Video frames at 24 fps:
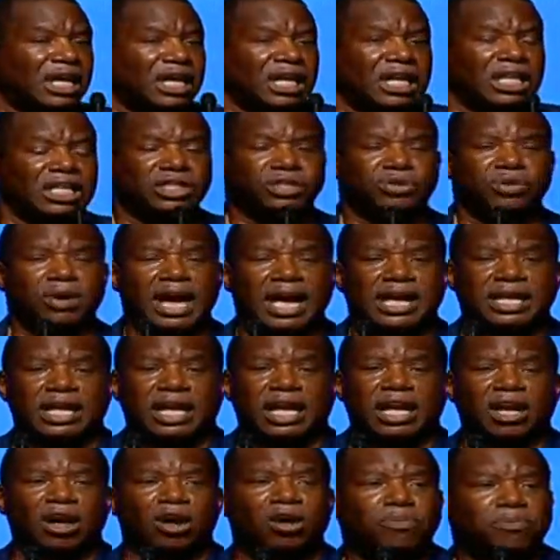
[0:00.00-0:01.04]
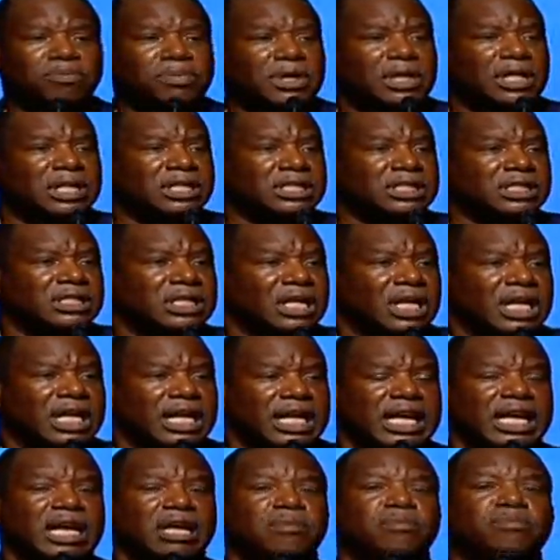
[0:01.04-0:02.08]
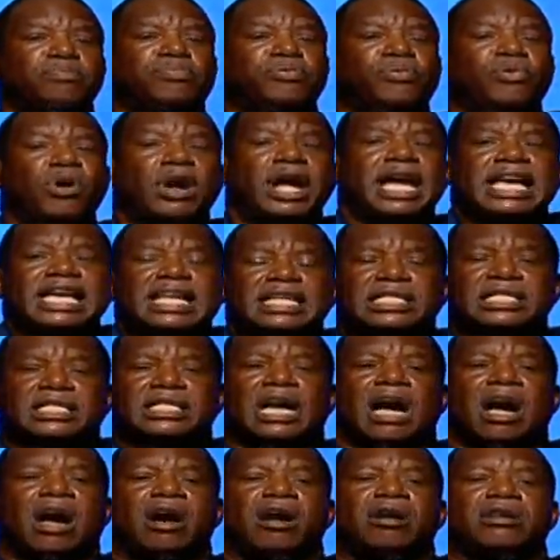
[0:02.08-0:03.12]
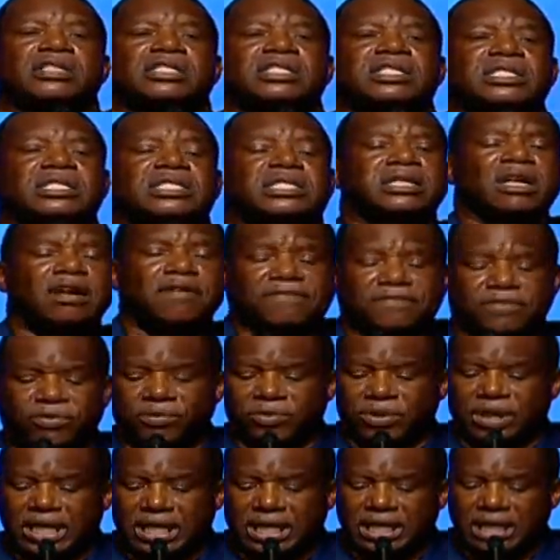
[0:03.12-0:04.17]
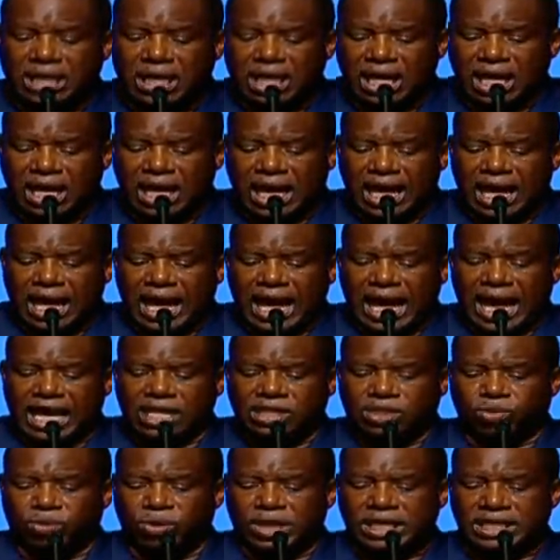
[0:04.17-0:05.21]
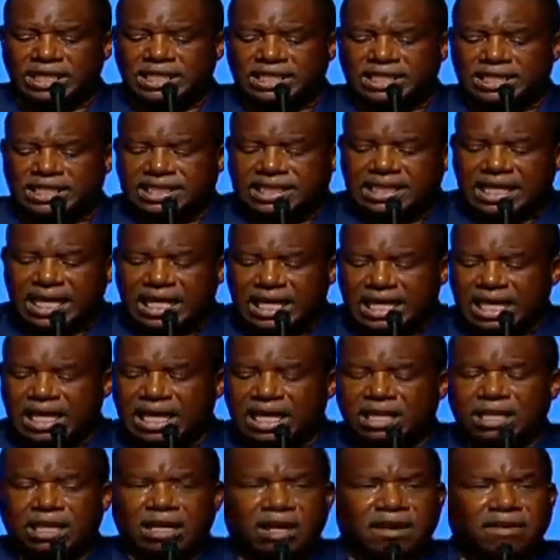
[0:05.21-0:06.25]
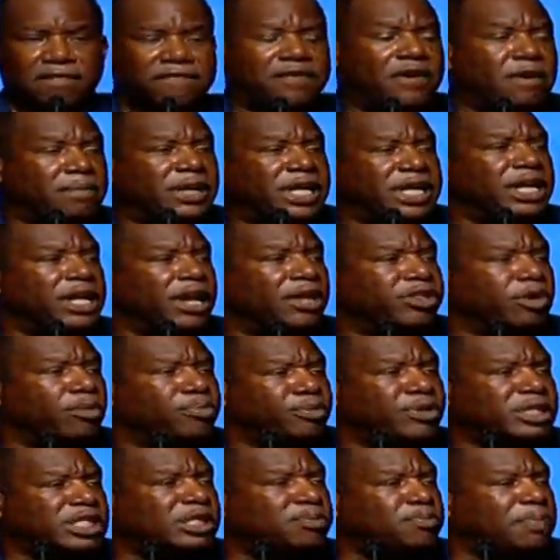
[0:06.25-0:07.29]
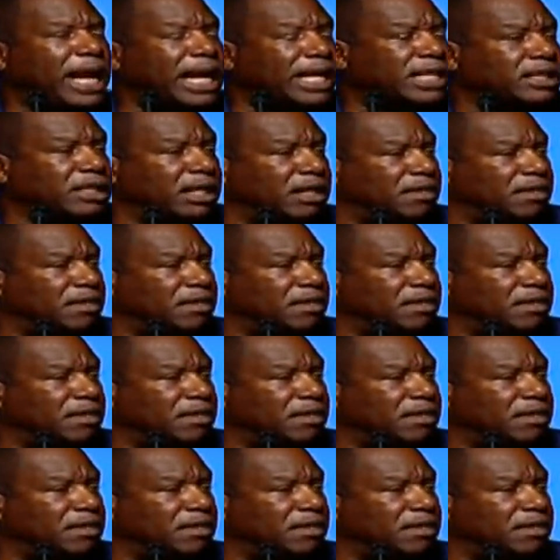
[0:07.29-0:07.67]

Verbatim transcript: He's trying to help us embrace our suffering as we see it from another perspective.